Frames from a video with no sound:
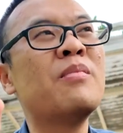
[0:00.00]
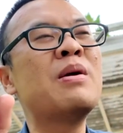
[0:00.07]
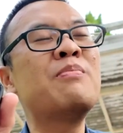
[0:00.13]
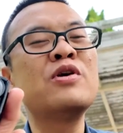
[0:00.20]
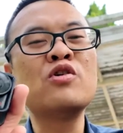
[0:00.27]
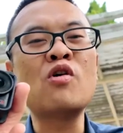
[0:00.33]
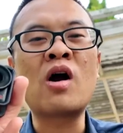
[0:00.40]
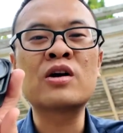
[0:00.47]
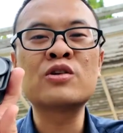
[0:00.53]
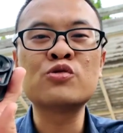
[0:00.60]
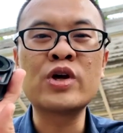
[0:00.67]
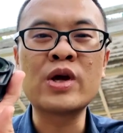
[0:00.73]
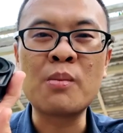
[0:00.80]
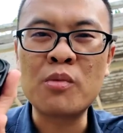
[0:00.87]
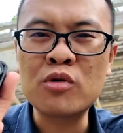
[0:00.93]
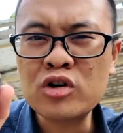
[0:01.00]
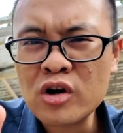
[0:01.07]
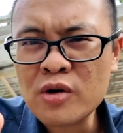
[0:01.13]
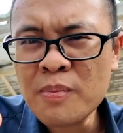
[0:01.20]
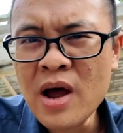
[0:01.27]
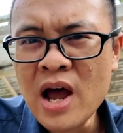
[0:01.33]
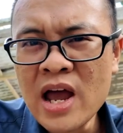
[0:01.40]
Maybe you are doing
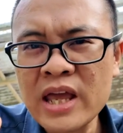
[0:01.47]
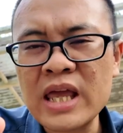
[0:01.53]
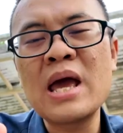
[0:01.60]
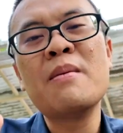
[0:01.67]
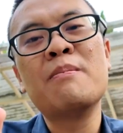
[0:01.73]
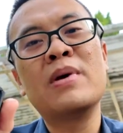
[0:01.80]
motorbike,